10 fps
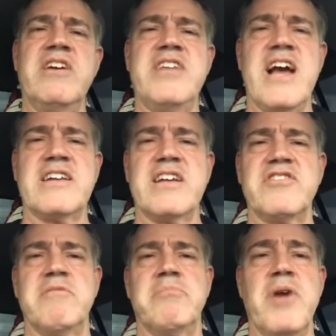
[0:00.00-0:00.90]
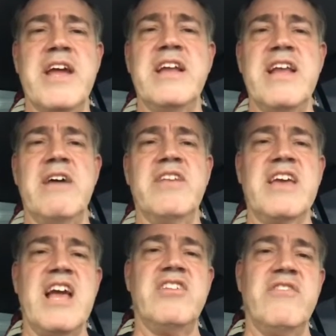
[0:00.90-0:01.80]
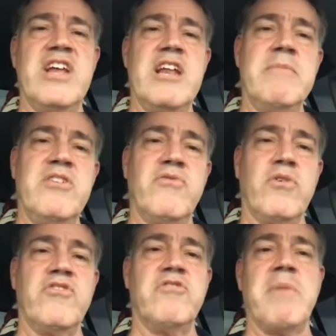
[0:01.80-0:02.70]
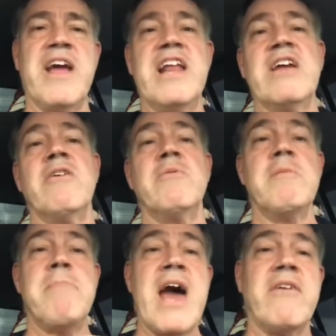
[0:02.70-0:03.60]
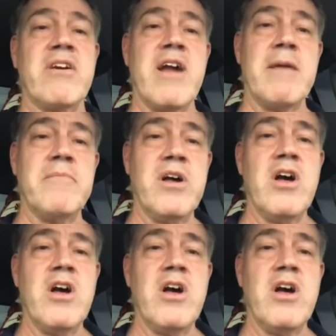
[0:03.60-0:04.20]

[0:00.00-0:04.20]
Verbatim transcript: tactics of breaking down the gates of an enemy's fortress by hitting it with a battering ram.